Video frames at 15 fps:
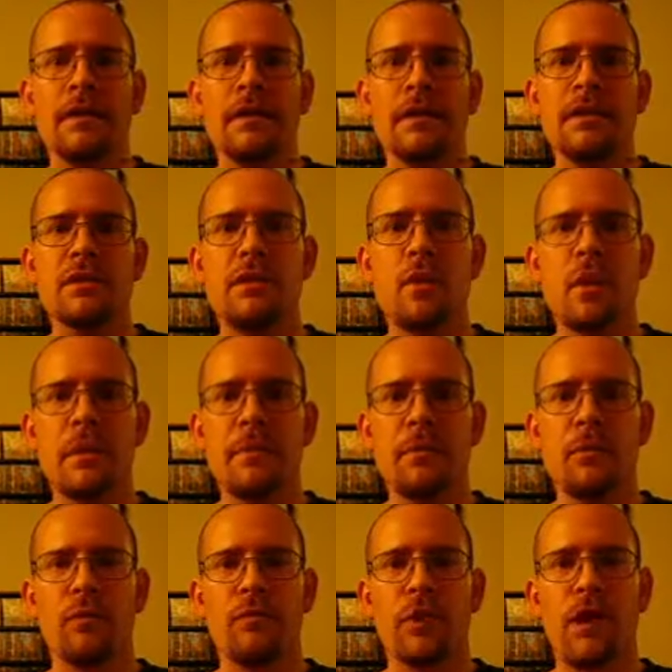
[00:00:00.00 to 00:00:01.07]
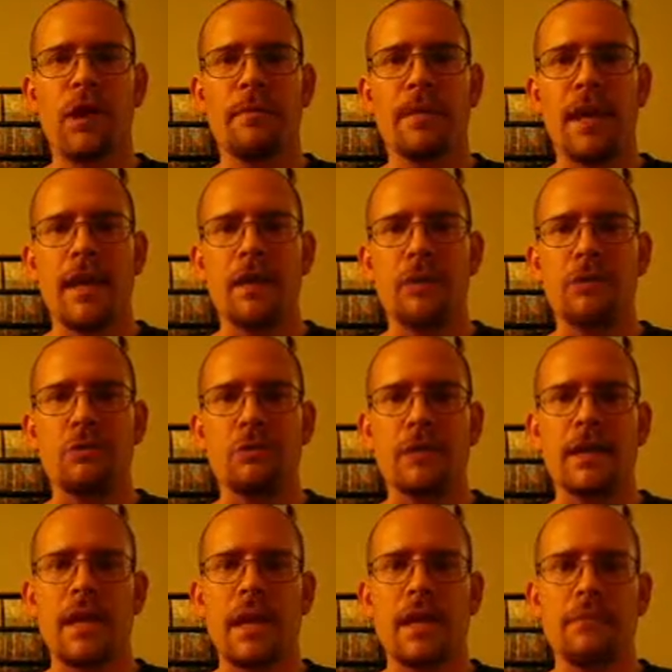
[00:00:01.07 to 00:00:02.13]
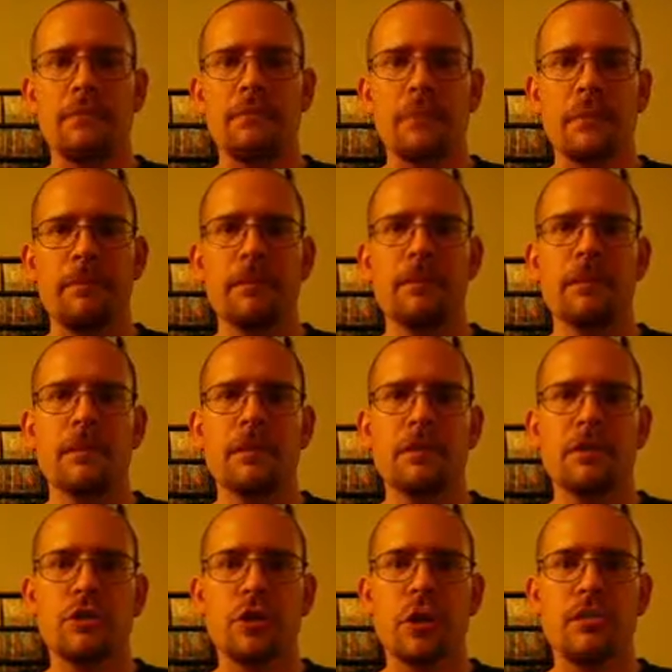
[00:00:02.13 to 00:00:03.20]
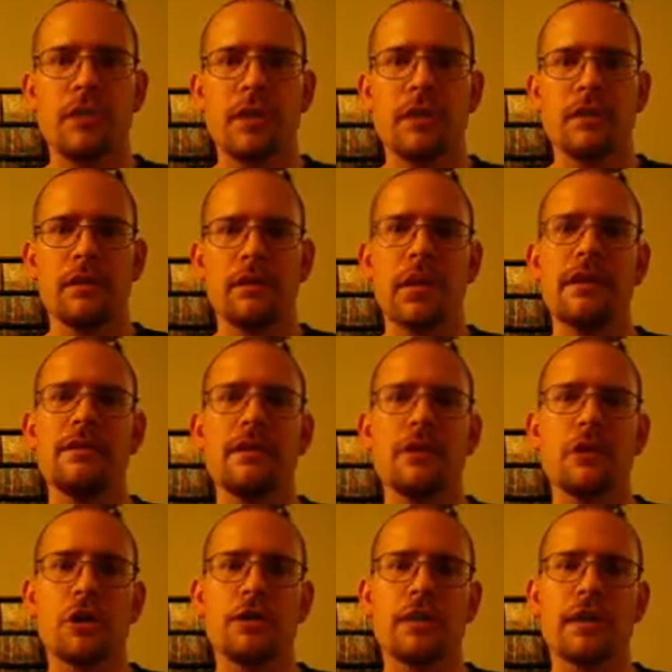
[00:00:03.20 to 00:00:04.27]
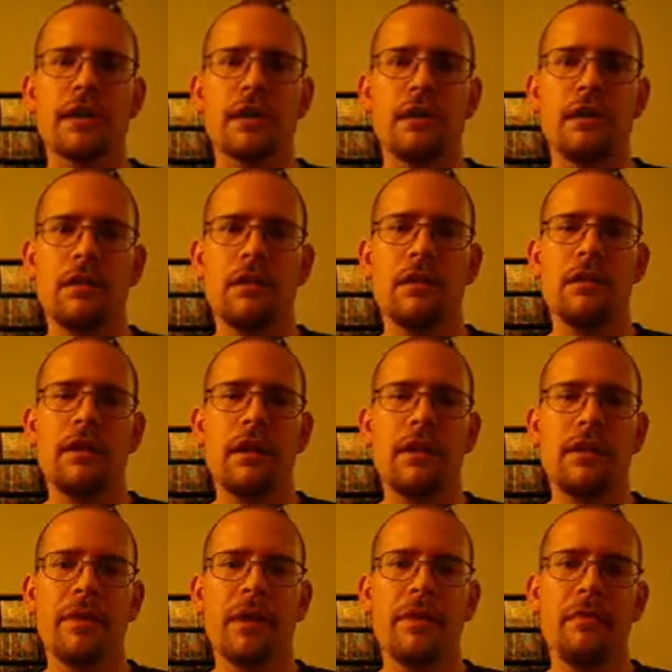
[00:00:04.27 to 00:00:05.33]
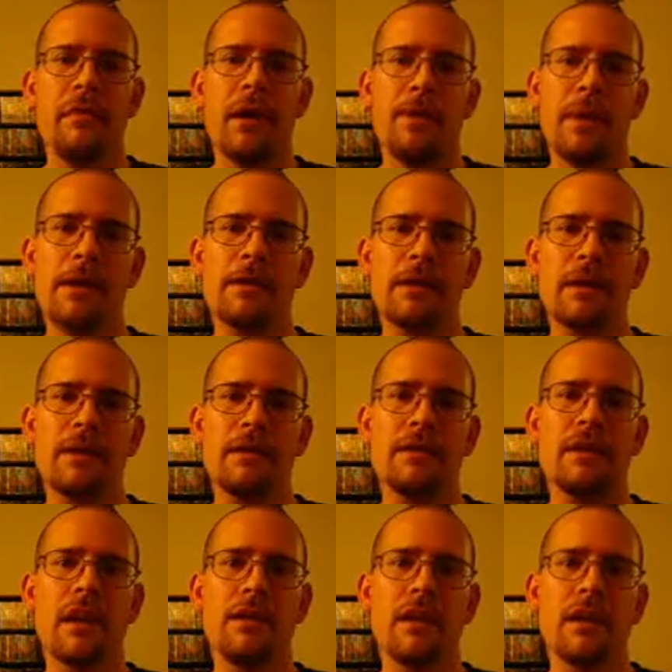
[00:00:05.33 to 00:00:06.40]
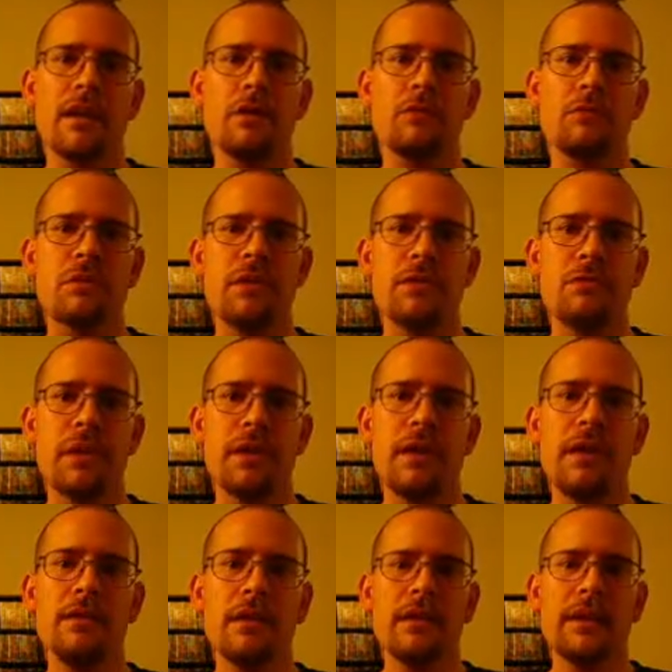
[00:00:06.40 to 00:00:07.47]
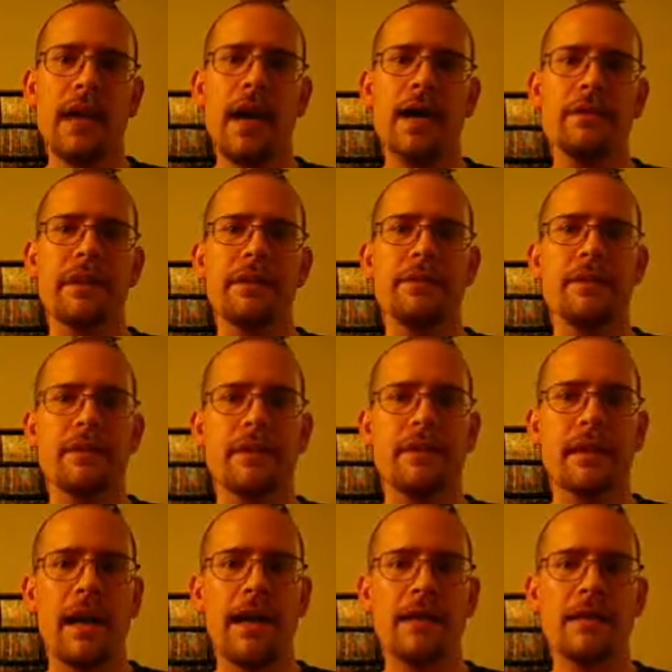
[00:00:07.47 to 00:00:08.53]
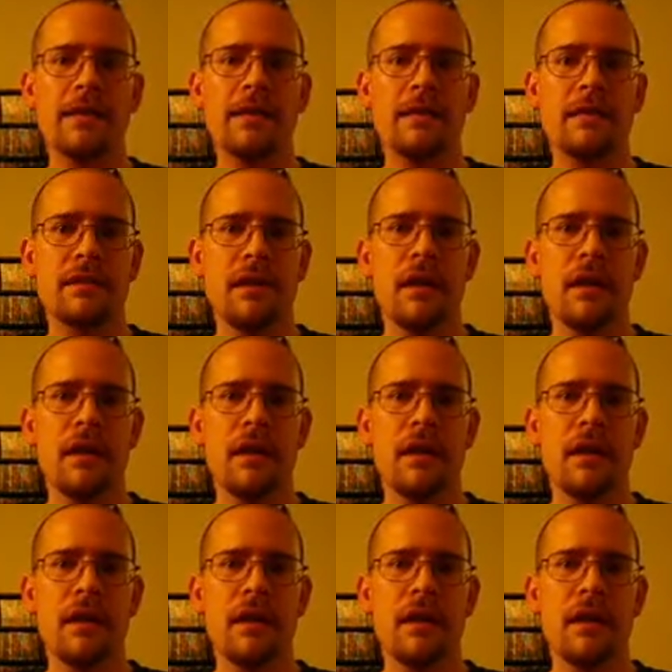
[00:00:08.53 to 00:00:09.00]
This equipment for MKUltra came from Germany, Nazi Germany. And the Americans and other countries, when Hitler died, they took the scientists.